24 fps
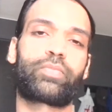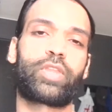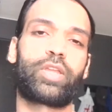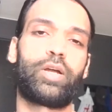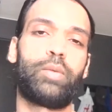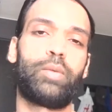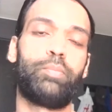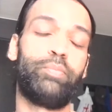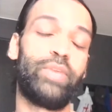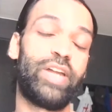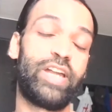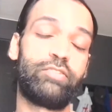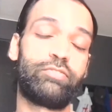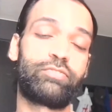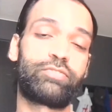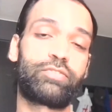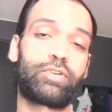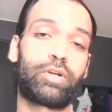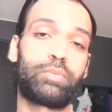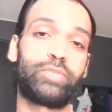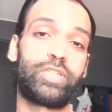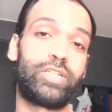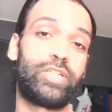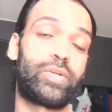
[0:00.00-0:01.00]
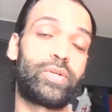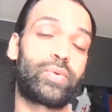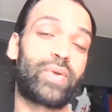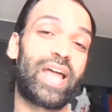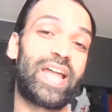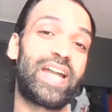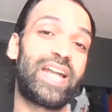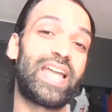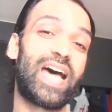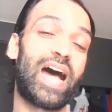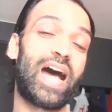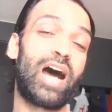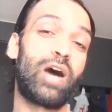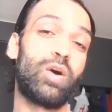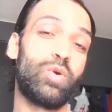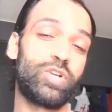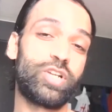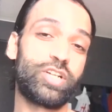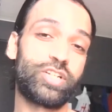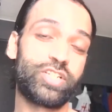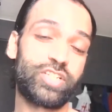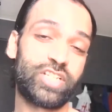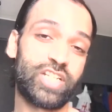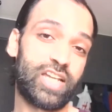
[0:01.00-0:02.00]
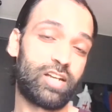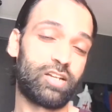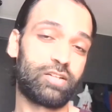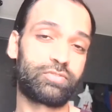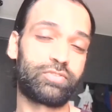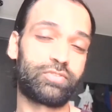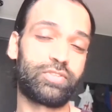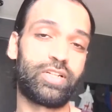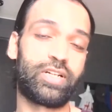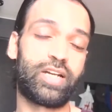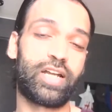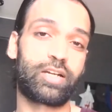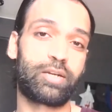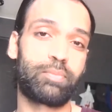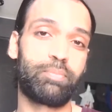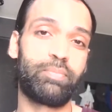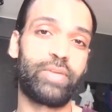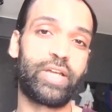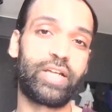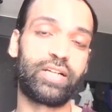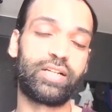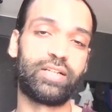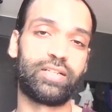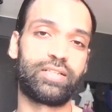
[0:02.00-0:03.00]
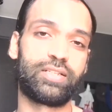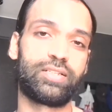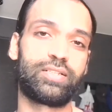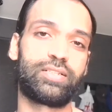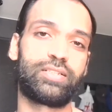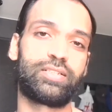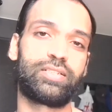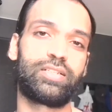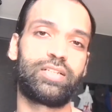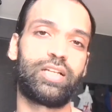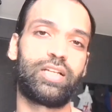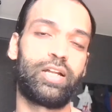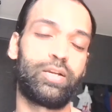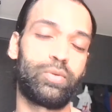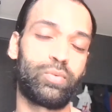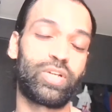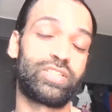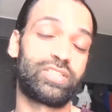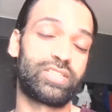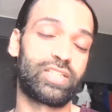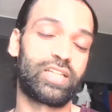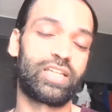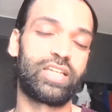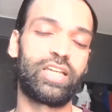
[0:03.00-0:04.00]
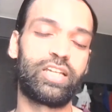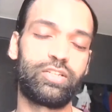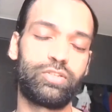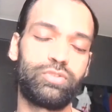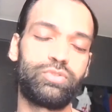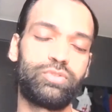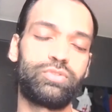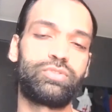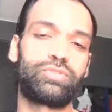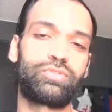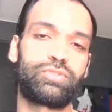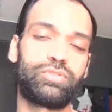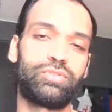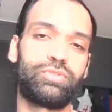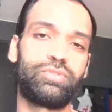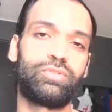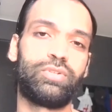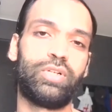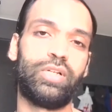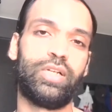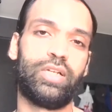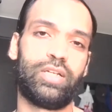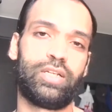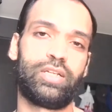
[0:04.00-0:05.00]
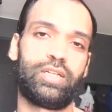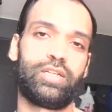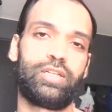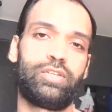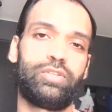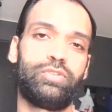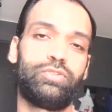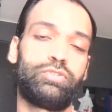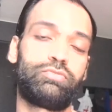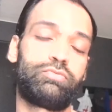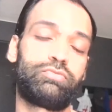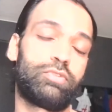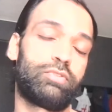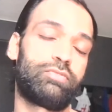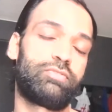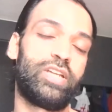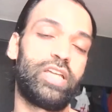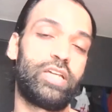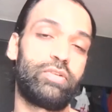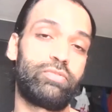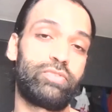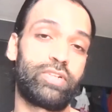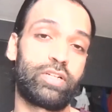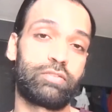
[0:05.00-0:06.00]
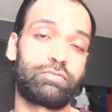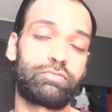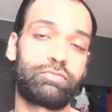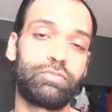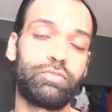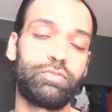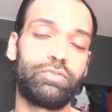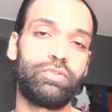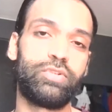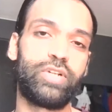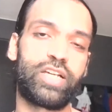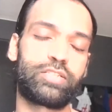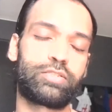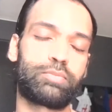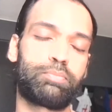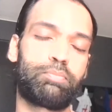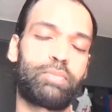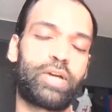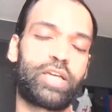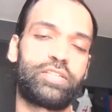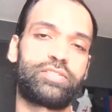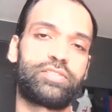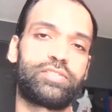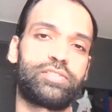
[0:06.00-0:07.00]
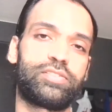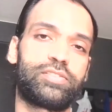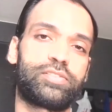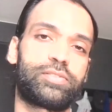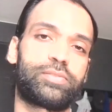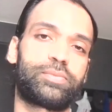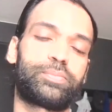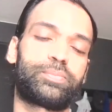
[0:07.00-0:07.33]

made from the dried outer shell of the nutmeg, and once again used for flavoring food as spices.